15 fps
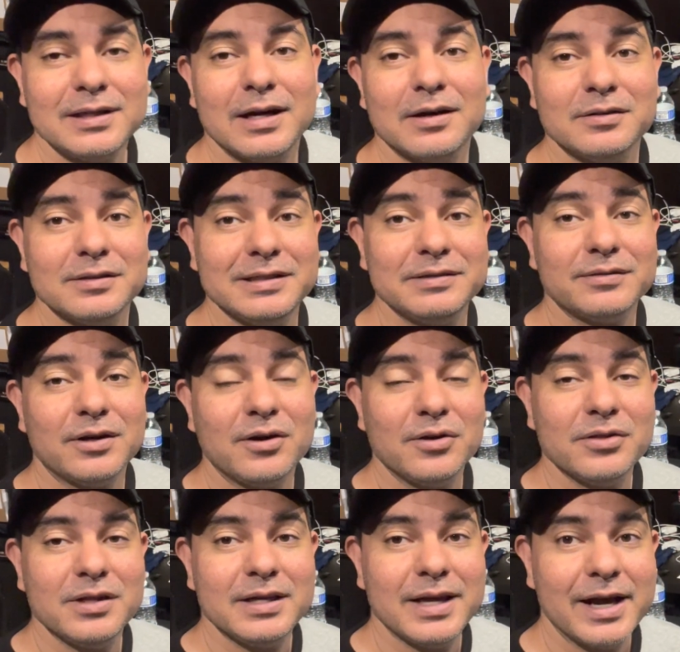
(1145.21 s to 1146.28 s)
I'll leave all
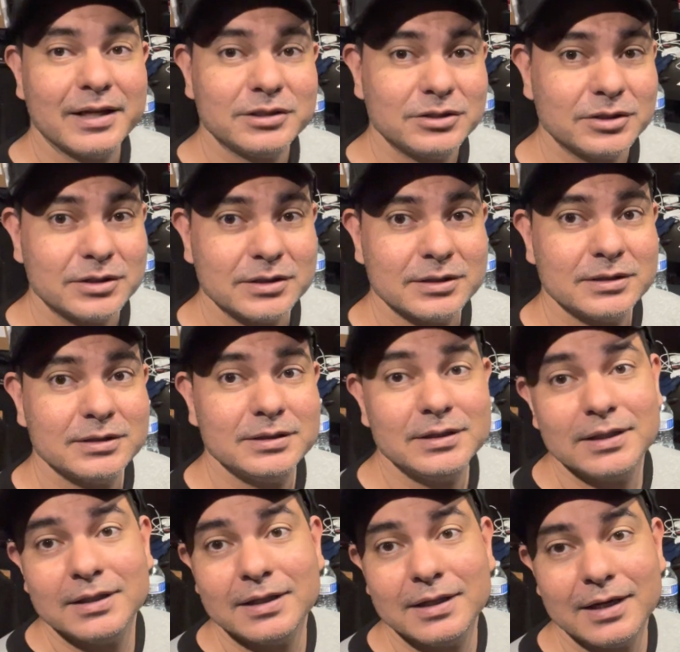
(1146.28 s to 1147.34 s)
the extras
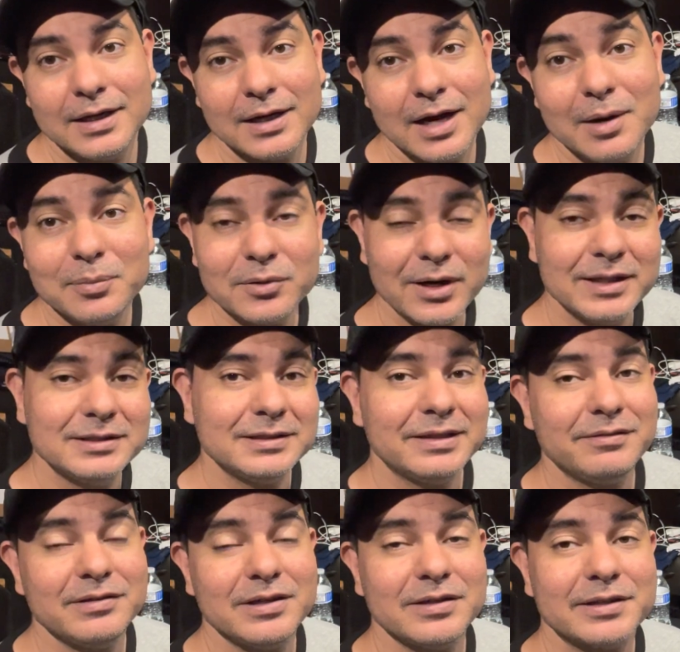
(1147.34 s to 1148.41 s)
uh, upgrades and
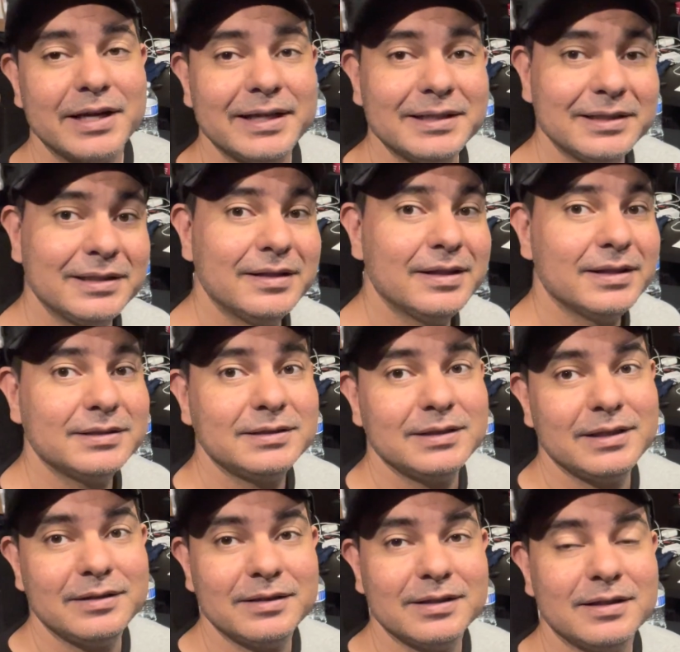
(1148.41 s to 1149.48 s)
everything that I did this
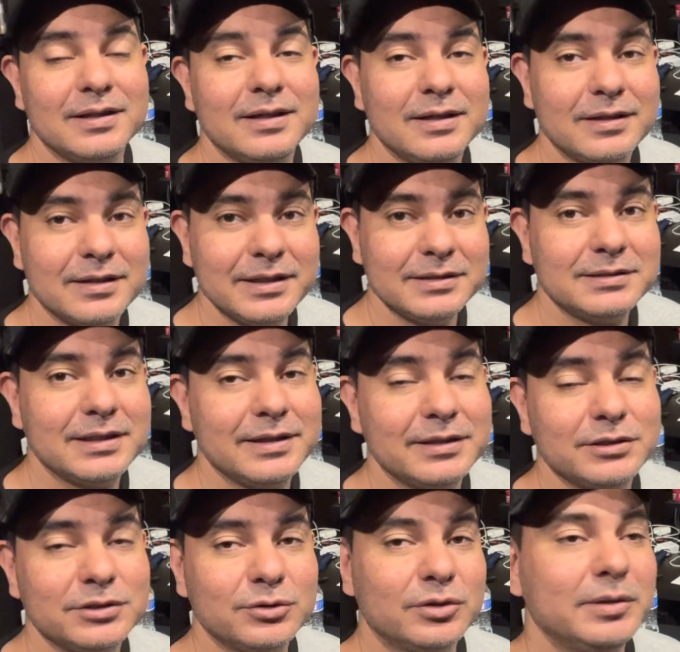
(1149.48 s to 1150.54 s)
in the links and
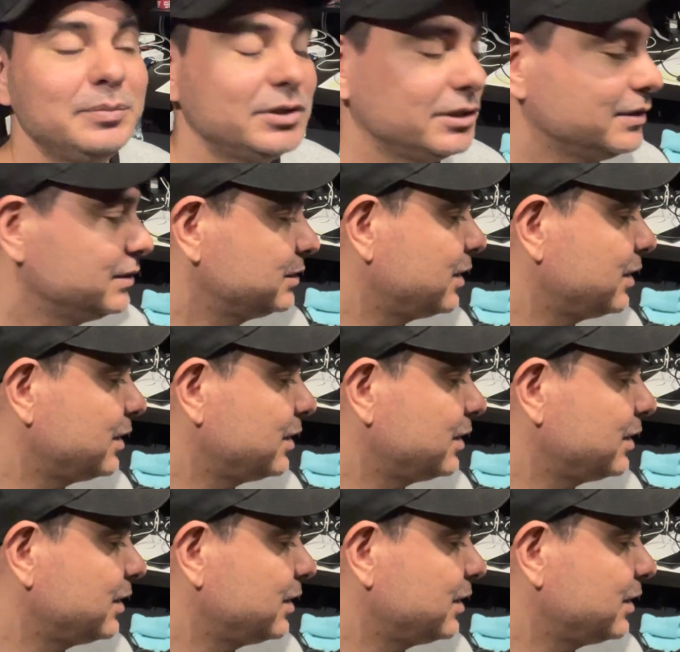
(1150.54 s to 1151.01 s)
descriptions.